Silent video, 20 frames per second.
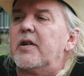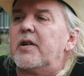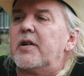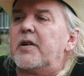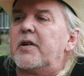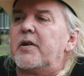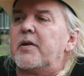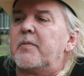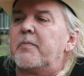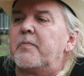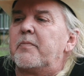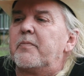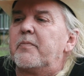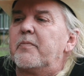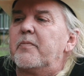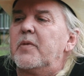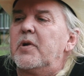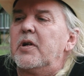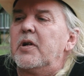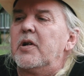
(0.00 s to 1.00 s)
Um,
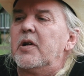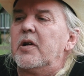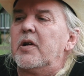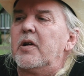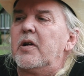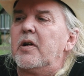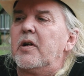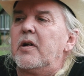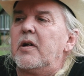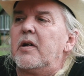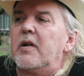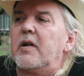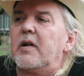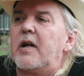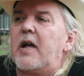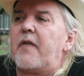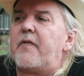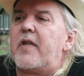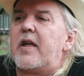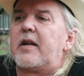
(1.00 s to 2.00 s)

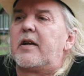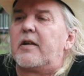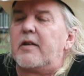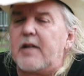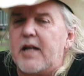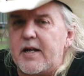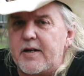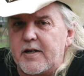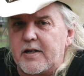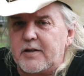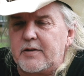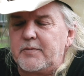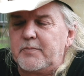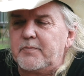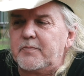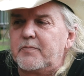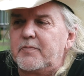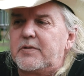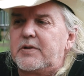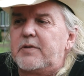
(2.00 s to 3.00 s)
and then Glenna
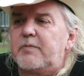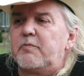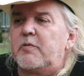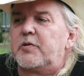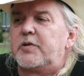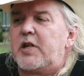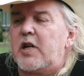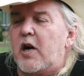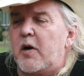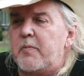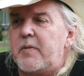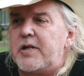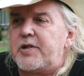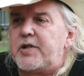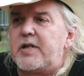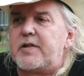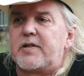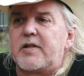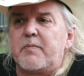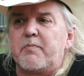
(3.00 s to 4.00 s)
will tell me,
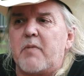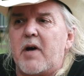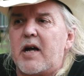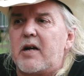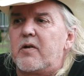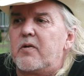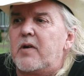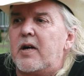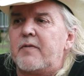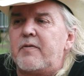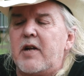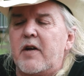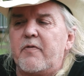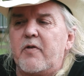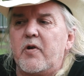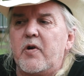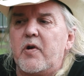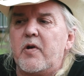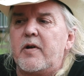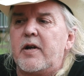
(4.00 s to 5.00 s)
she said, Michael, I've
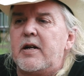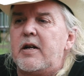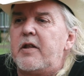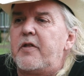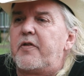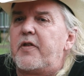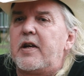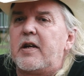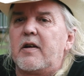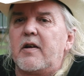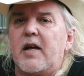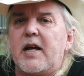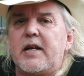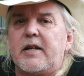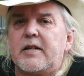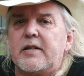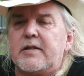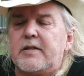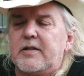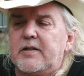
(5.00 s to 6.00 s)
never heard anything
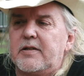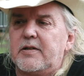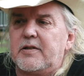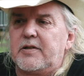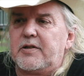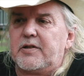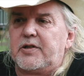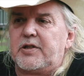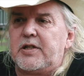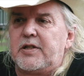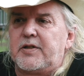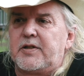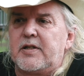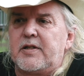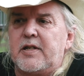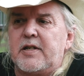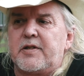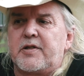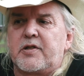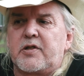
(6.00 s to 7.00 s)
like it. She
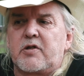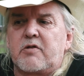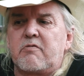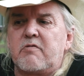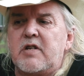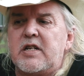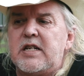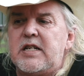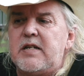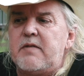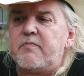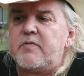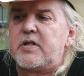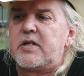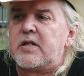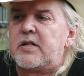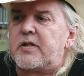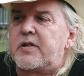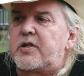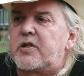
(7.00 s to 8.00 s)
said it screamed
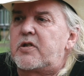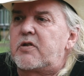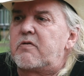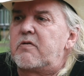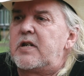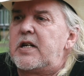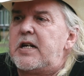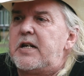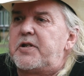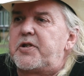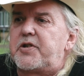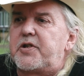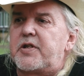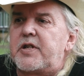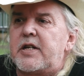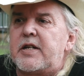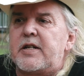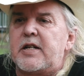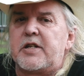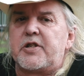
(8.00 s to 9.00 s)
and
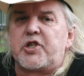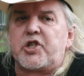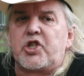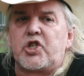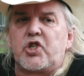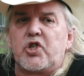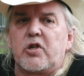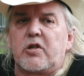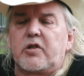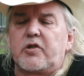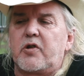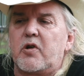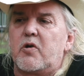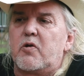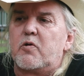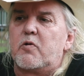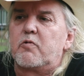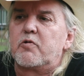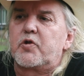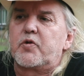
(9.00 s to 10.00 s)
screeched, and it shook the
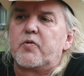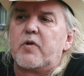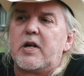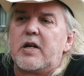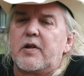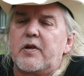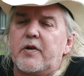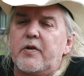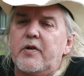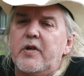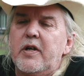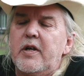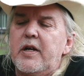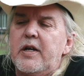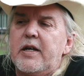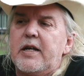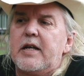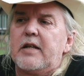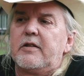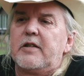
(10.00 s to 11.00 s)
whole trailer,
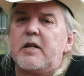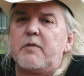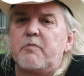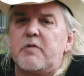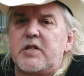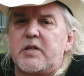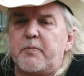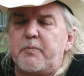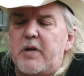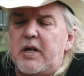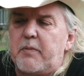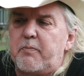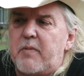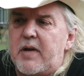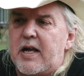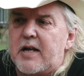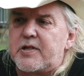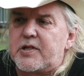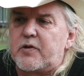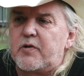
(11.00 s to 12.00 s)
and Lynn was a big
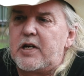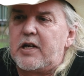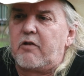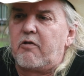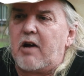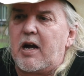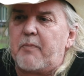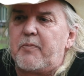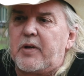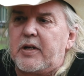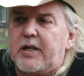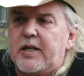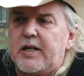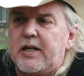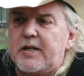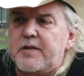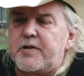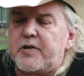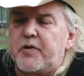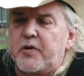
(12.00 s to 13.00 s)
man, so he grabbed the
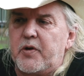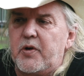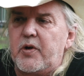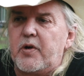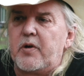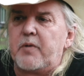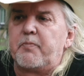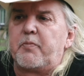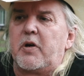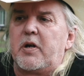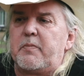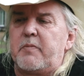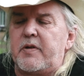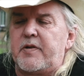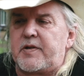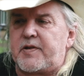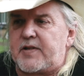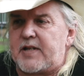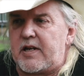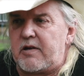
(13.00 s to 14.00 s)
kids and her and put them
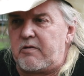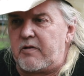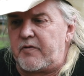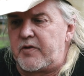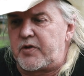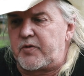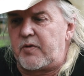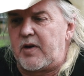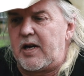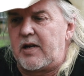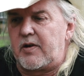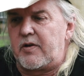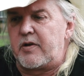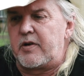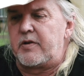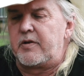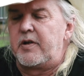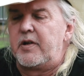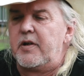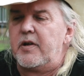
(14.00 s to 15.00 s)
in the center of the trailer
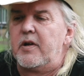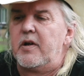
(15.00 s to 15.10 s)
and